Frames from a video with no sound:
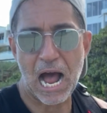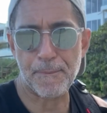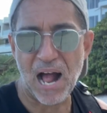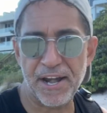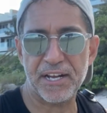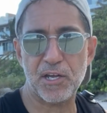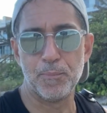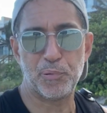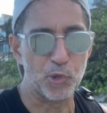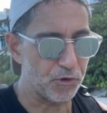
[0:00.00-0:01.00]
Hop on the
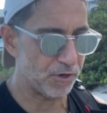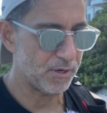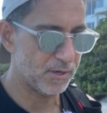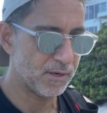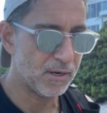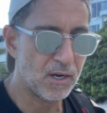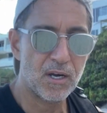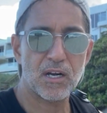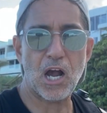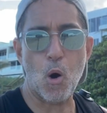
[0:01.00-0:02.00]
computer.
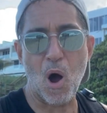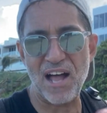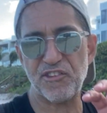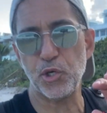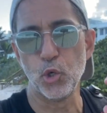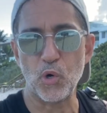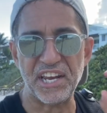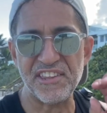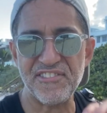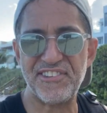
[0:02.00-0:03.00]
Go on to
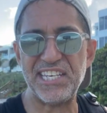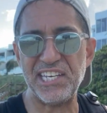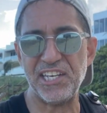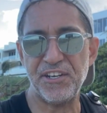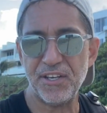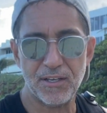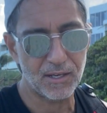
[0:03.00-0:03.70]
Indeed,